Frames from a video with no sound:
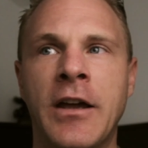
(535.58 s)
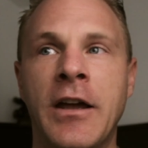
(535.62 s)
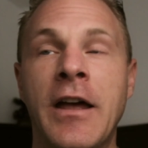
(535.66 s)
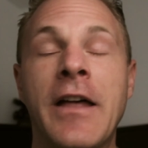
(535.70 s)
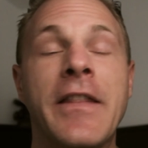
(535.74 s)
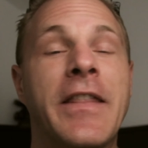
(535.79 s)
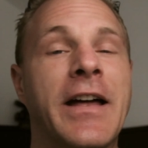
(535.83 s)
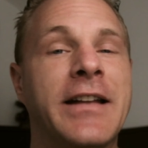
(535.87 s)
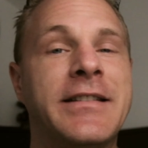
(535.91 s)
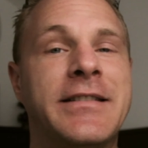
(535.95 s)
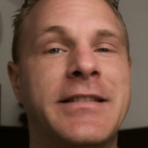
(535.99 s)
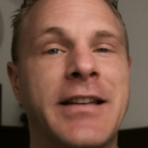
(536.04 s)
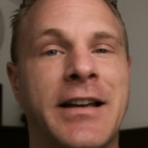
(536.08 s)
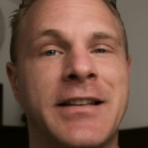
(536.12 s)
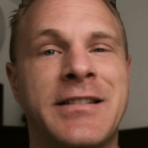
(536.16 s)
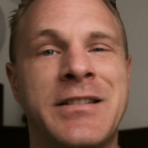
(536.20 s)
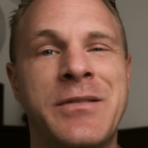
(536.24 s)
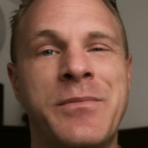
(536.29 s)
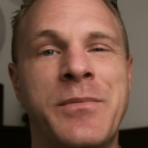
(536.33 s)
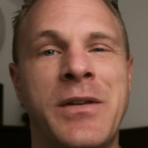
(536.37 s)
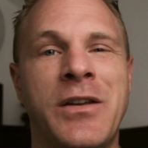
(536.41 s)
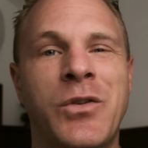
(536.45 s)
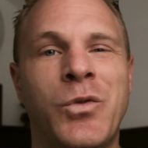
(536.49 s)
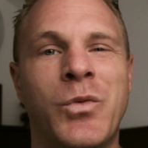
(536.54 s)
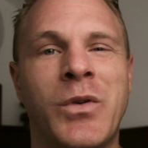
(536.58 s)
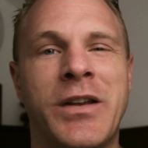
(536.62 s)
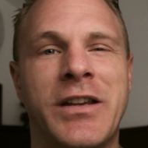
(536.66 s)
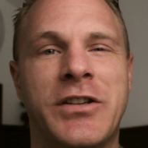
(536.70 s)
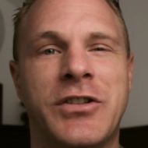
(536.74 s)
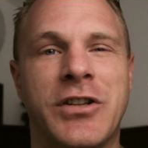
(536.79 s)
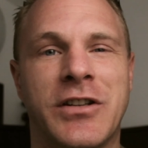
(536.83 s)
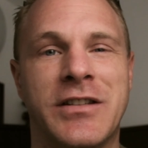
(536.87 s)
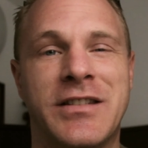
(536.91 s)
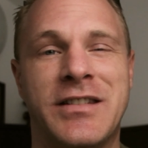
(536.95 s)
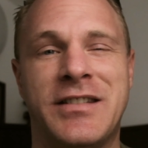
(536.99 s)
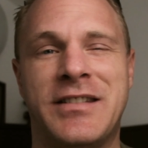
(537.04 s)
That doesn't mean we
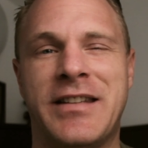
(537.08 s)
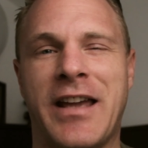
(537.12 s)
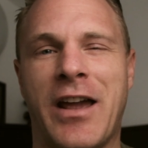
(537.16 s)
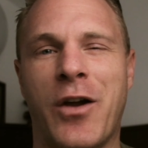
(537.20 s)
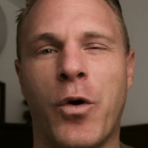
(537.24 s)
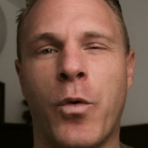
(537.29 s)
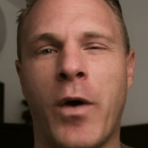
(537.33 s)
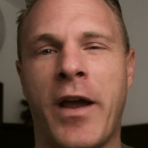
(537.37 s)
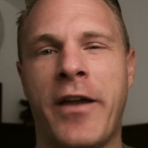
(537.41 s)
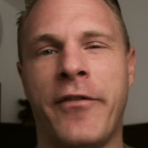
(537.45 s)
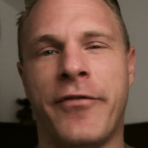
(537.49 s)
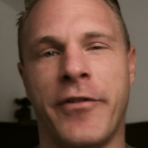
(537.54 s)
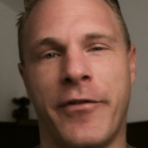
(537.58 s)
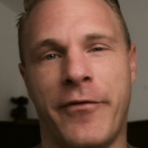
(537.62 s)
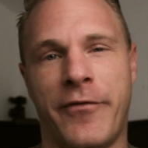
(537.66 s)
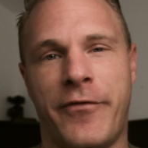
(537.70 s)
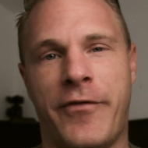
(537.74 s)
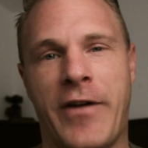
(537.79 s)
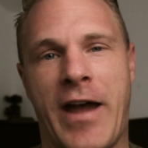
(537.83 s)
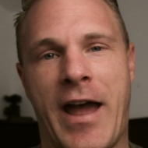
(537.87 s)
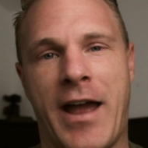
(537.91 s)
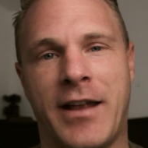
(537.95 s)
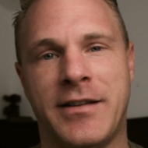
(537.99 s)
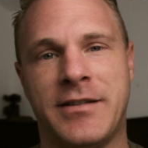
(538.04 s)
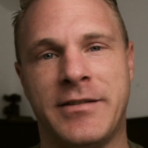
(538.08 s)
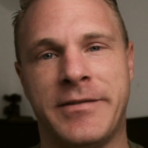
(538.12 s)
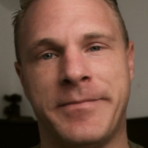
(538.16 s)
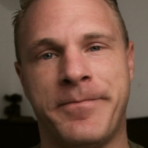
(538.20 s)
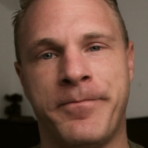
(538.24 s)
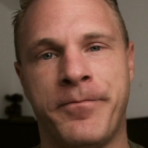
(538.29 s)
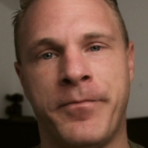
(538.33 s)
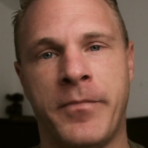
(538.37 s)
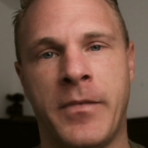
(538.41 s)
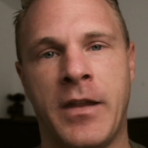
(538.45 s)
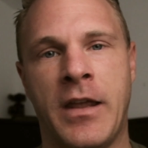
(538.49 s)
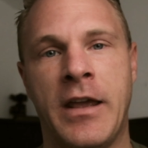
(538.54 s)
should stay away from fats.
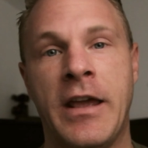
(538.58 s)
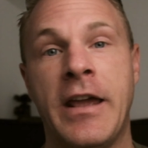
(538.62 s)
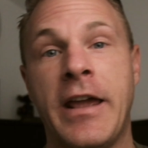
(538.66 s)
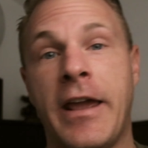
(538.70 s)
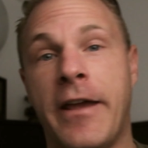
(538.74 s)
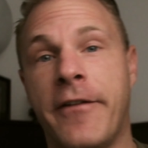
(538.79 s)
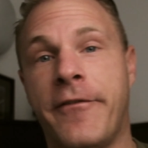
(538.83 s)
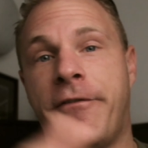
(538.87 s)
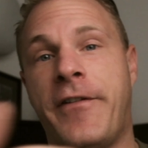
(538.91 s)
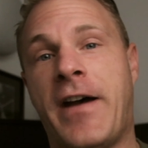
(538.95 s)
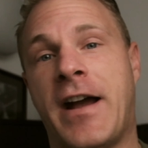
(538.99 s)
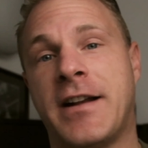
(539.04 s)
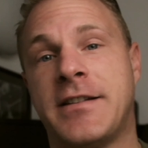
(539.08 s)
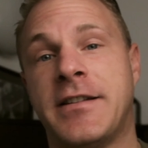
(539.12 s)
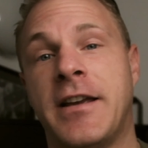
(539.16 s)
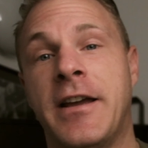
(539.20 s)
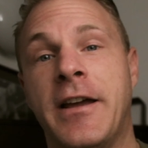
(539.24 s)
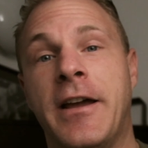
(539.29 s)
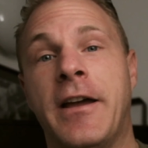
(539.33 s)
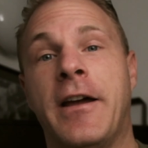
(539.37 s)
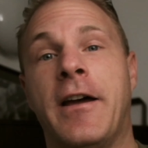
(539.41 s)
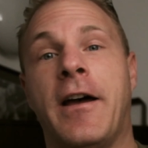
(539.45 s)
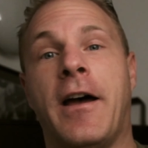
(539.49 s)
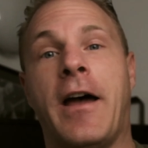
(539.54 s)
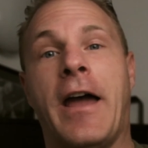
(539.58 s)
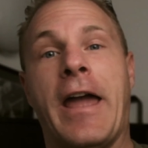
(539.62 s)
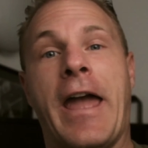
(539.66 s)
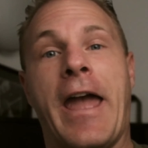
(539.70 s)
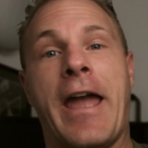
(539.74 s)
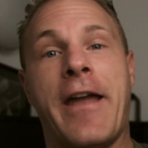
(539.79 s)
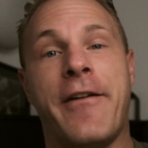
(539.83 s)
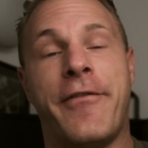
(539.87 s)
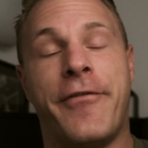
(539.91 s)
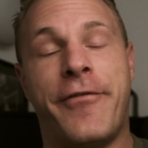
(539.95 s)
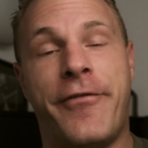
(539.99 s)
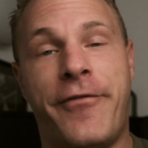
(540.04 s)
In fact,
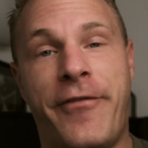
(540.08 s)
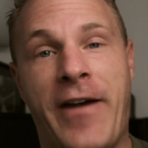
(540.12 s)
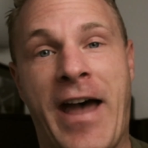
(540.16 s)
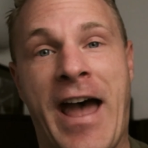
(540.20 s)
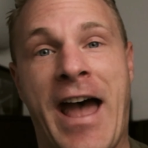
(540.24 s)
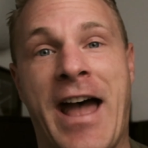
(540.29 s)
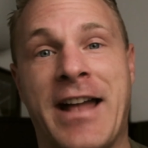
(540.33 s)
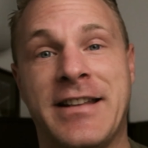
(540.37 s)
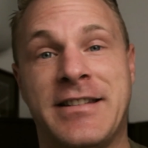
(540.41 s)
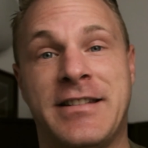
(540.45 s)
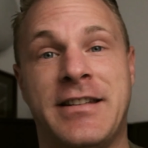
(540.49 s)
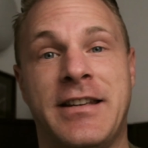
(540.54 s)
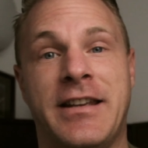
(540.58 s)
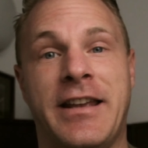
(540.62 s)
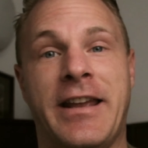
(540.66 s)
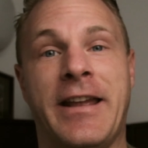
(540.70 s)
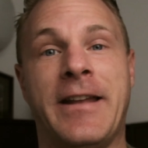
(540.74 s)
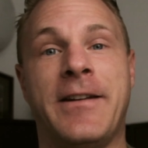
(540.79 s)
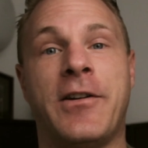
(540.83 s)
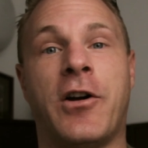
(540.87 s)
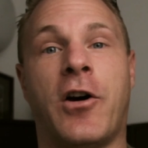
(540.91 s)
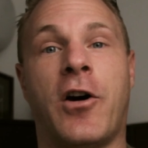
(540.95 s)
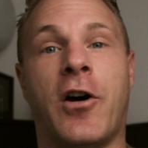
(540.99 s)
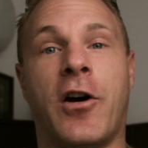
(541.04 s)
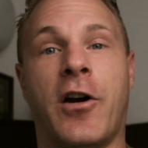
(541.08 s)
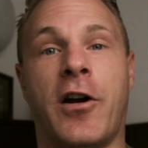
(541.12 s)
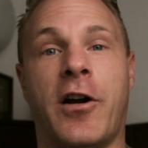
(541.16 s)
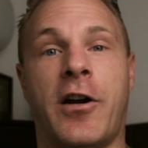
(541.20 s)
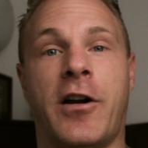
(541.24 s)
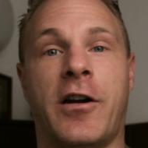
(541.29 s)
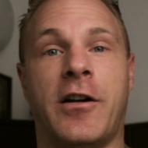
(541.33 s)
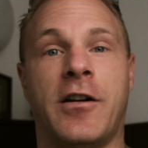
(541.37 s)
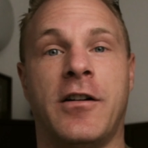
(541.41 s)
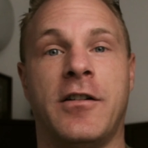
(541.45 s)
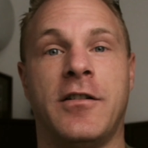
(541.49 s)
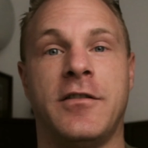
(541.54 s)
a fat in
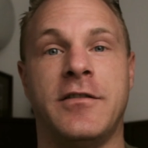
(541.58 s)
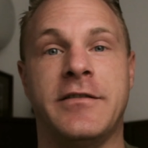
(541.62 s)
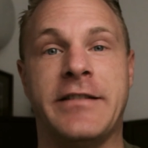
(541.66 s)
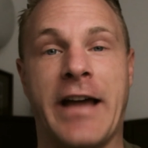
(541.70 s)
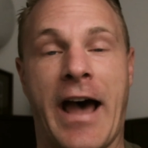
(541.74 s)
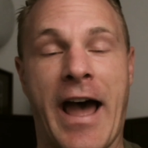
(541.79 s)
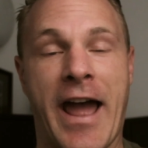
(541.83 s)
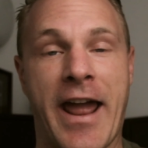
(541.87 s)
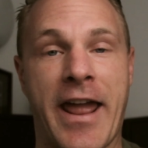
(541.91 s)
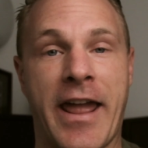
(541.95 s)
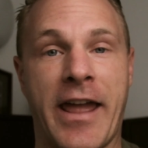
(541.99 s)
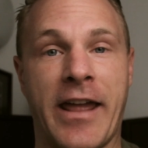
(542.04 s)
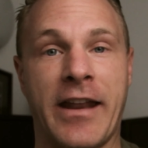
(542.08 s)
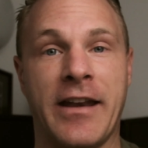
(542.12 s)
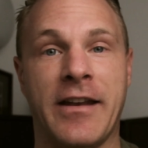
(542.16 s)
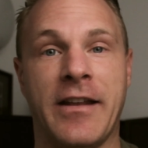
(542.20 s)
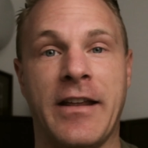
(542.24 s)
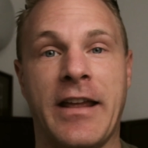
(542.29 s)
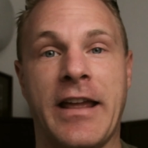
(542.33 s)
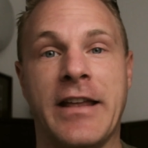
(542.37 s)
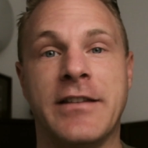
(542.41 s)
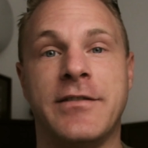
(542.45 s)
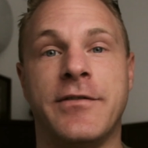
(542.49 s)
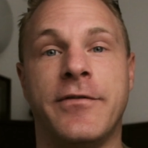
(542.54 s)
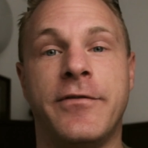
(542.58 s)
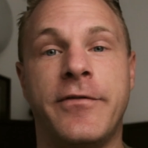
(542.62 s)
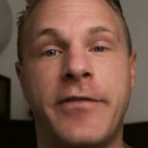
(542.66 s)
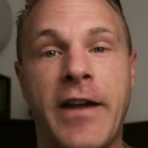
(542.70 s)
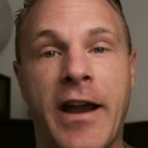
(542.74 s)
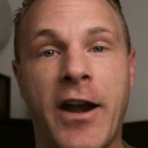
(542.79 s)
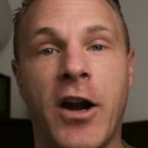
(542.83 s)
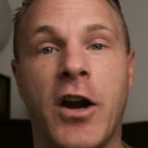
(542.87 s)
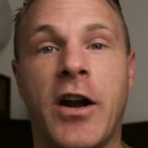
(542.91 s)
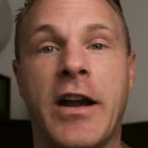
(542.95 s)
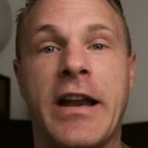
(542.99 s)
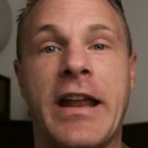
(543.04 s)
our diet is
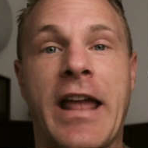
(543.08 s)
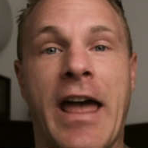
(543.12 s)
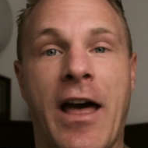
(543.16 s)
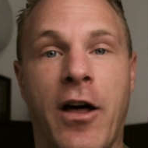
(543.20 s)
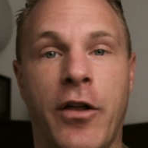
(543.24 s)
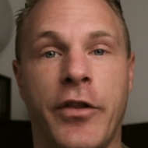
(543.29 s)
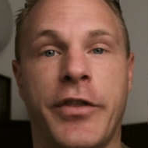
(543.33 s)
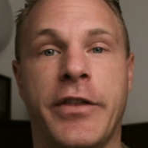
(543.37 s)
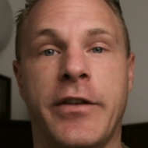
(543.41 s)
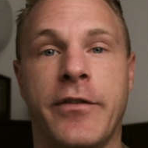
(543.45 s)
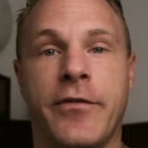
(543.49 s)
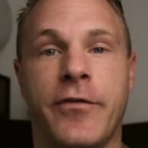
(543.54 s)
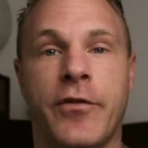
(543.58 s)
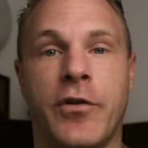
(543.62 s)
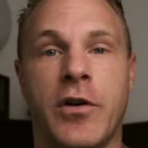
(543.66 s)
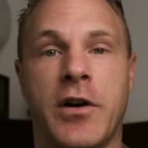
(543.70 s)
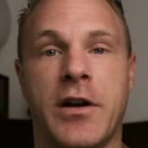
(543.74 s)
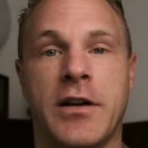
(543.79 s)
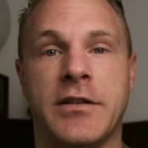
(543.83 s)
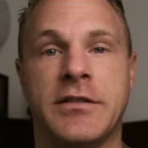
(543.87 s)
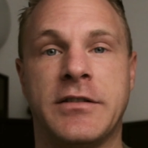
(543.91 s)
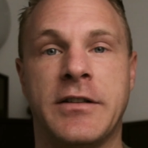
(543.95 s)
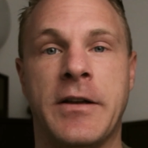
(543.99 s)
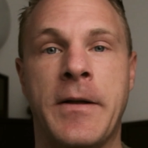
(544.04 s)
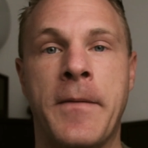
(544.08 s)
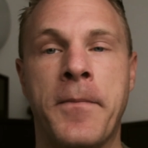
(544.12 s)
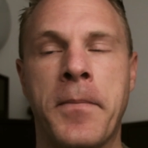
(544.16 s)
very healthy for us.